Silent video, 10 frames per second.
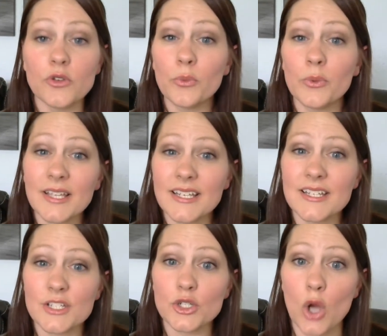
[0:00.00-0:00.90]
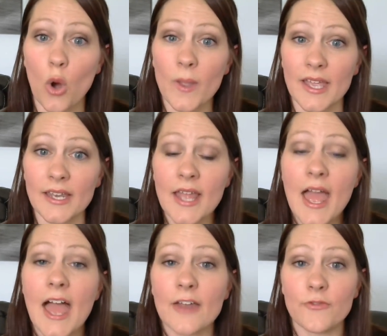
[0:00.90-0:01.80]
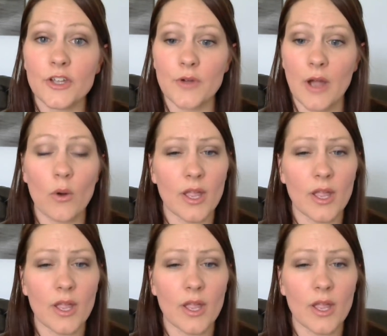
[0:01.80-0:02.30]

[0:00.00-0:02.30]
you really need to go in and figure out,